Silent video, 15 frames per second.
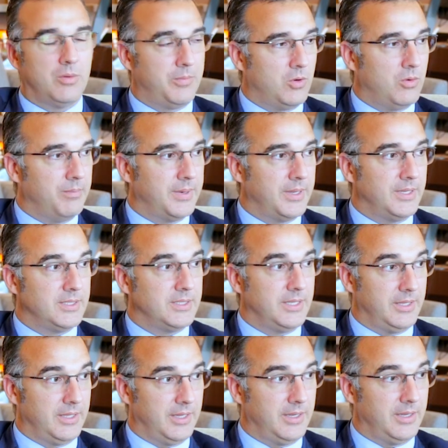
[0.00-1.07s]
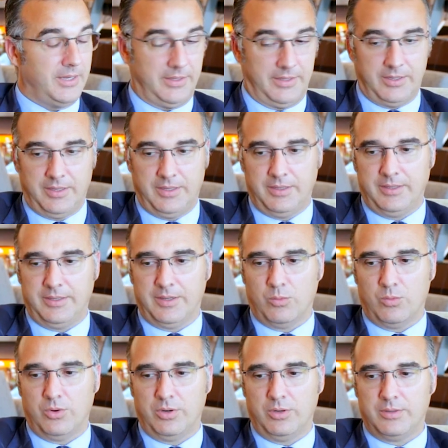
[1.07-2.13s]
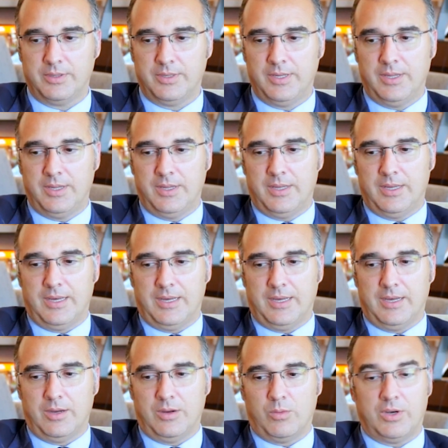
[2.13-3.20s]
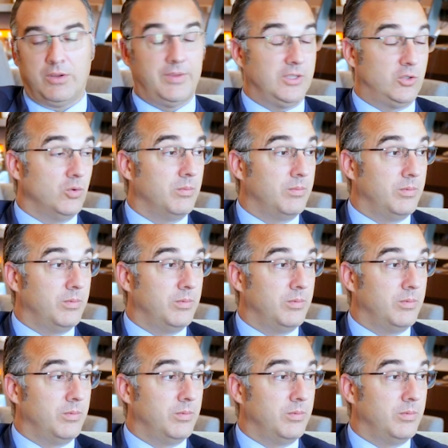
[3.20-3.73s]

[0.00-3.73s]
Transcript: top companies in the world, one of the